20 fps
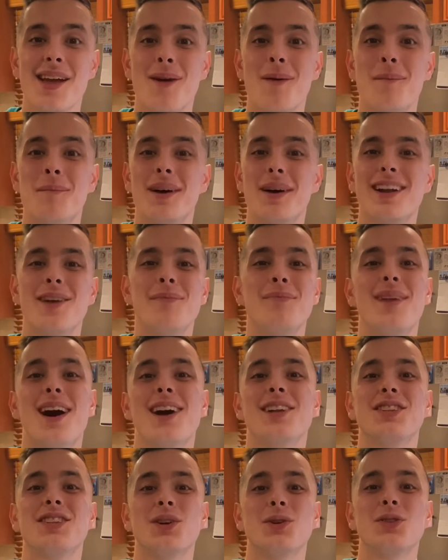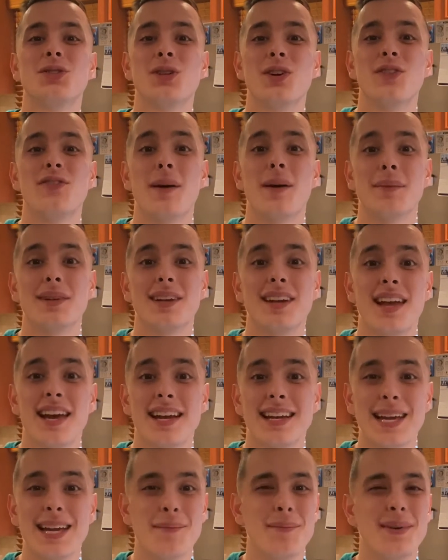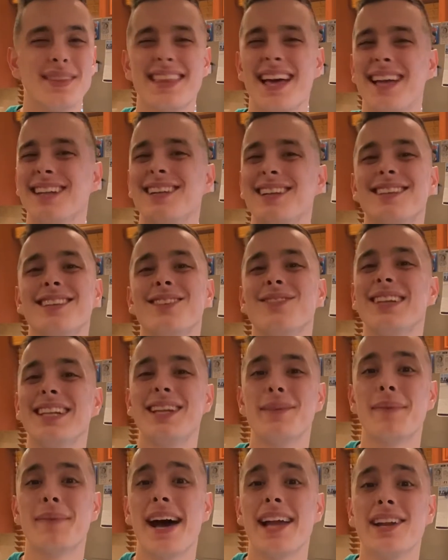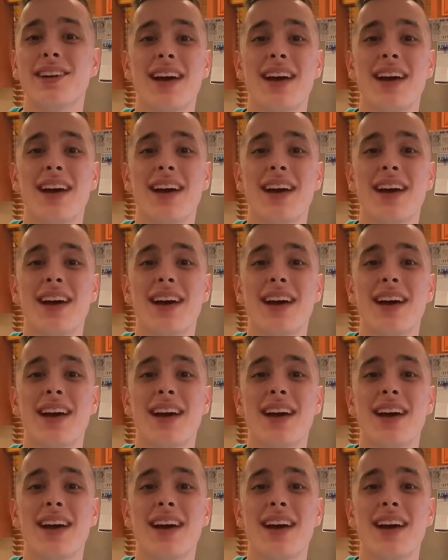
but I'm not so sure if I'm gonna like it, but that doesn't really matter.